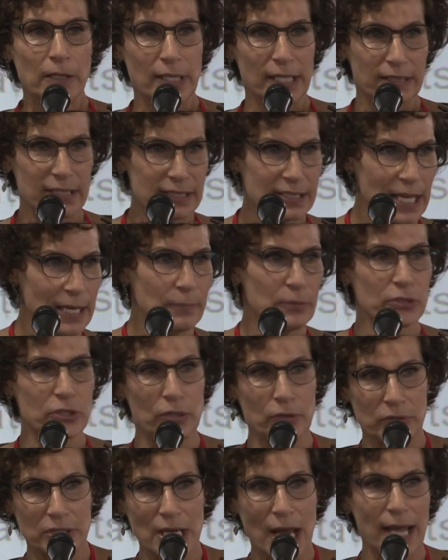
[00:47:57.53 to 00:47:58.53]
like the
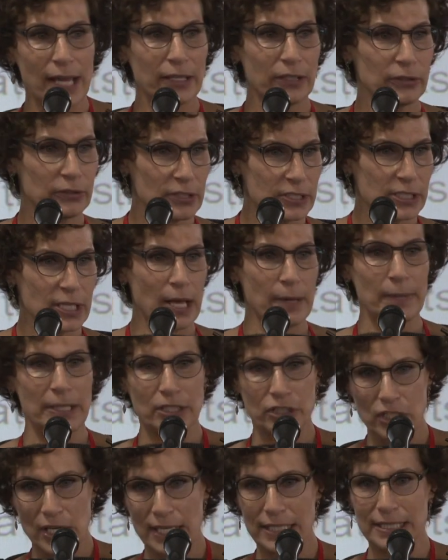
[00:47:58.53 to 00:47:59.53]
saber-toothed tiger is
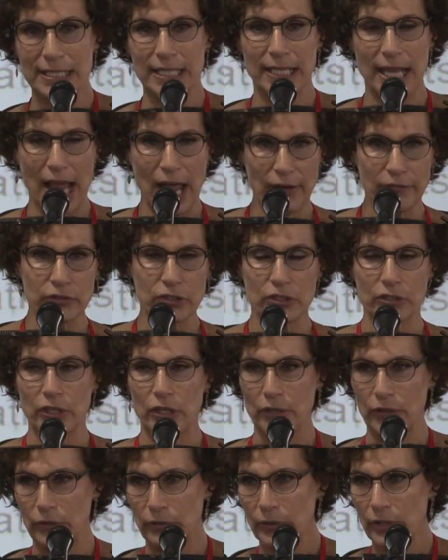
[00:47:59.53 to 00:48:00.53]
coming chasing after you.